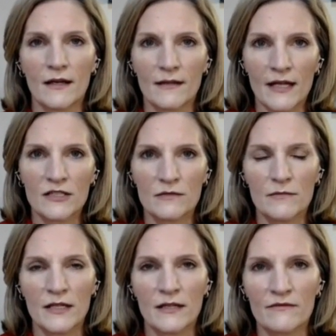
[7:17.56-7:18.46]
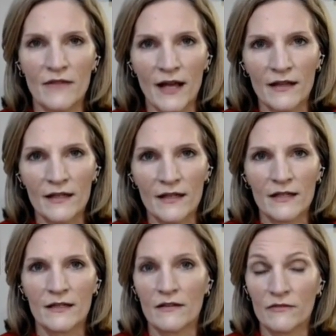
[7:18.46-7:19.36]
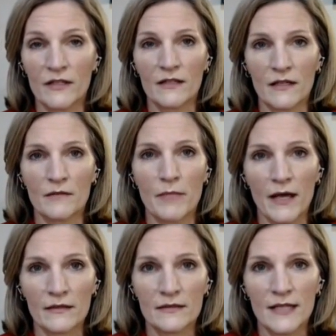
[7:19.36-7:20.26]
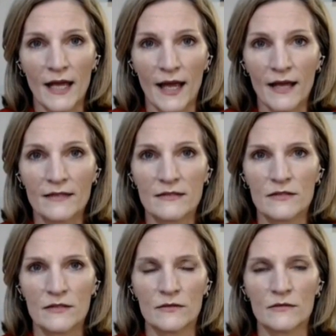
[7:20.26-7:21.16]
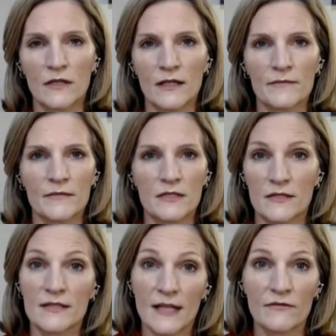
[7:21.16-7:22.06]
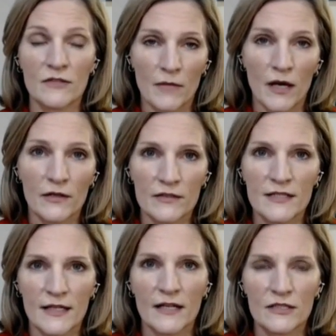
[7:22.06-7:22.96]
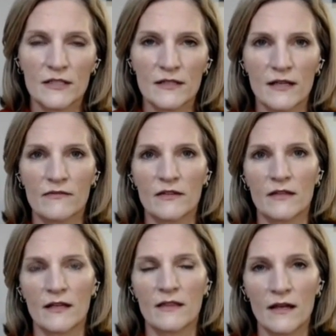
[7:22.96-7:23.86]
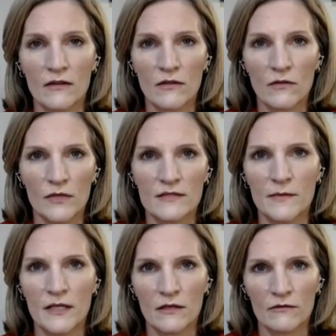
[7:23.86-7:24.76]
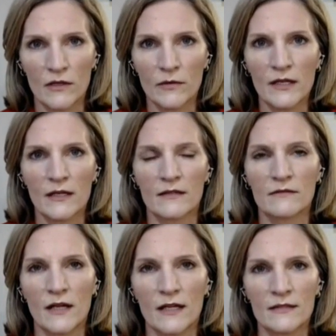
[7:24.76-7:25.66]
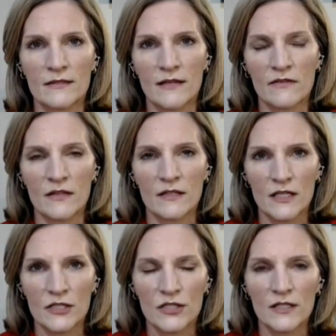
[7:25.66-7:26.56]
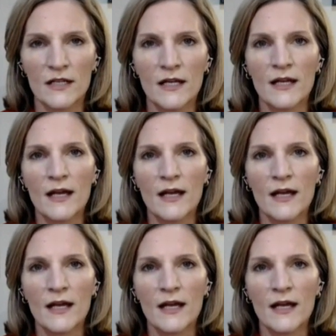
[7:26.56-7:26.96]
election being invalid, and then feeling compelled to act to save democracy. Actually, they feel like they're the ones being heroic and saving the nation.